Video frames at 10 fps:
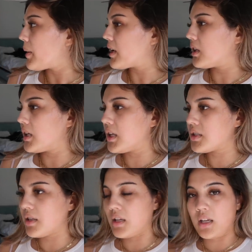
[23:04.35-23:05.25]
So I
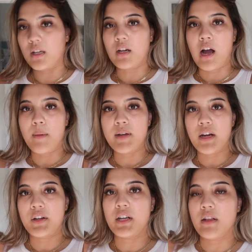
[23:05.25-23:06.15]
cleaned the common
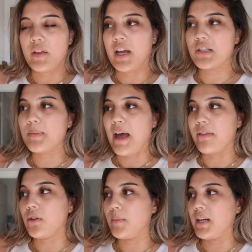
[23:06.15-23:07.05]
area and then the guest
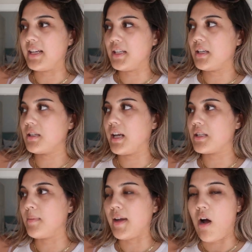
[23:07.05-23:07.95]
bathroom and I didn't get
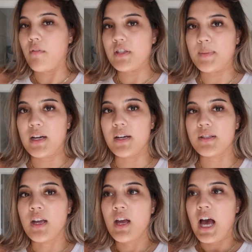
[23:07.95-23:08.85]
to my office
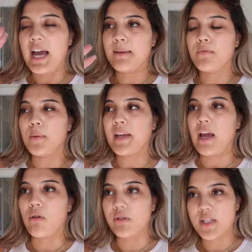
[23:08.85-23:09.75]
because I am filming
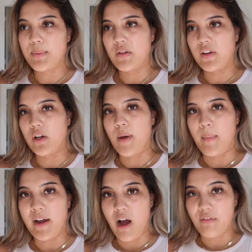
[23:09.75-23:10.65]
a whole separate video
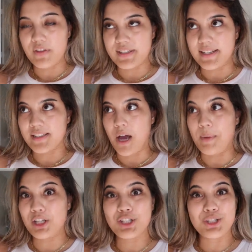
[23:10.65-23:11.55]
about my office that's
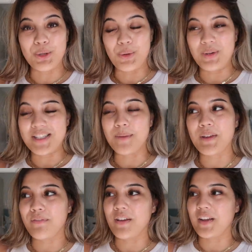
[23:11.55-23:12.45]
coming soon. It's
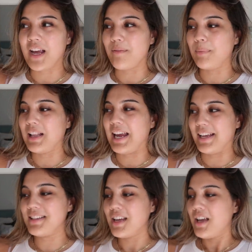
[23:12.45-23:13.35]
something fun that I have
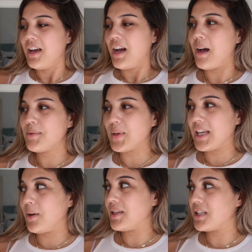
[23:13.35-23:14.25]
planned. Um, so I
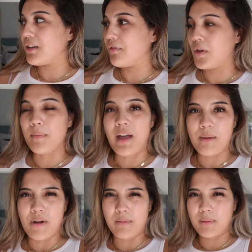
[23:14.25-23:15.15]
can't wait to film
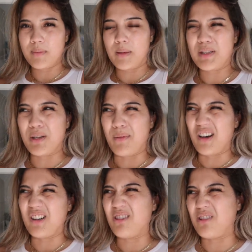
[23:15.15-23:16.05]
that probably maybe
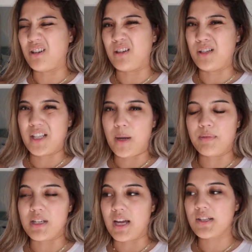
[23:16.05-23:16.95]
tomorrow or in a
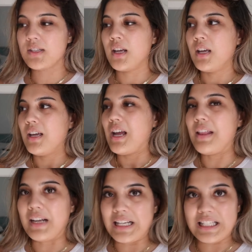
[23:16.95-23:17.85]
couple days.
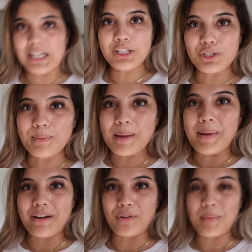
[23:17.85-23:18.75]
And then I didn't do my
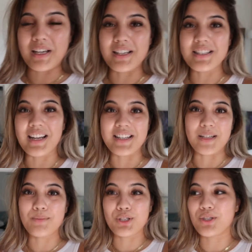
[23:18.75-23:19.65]
bedroom because guys,
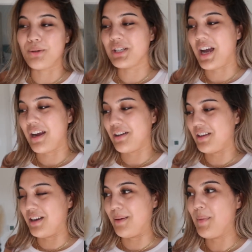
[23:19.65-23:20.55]
I'm just so tired.
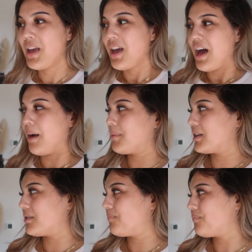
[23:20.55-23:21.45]
Um, I'm
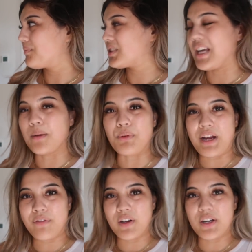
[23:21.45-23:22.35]
gonna take a
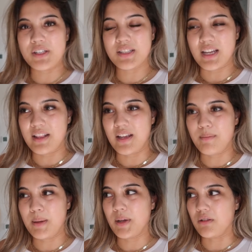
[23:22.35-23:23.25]
break first and then
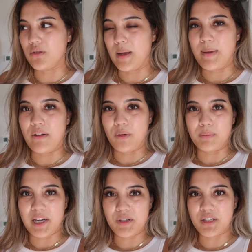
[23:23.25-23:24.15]
maybe I'll do my bedroom
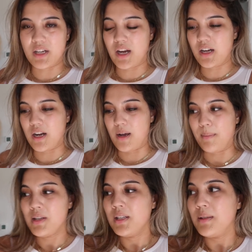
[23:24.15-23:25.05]
later tonight.
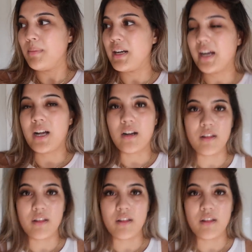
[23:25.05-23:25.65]
Um, but I got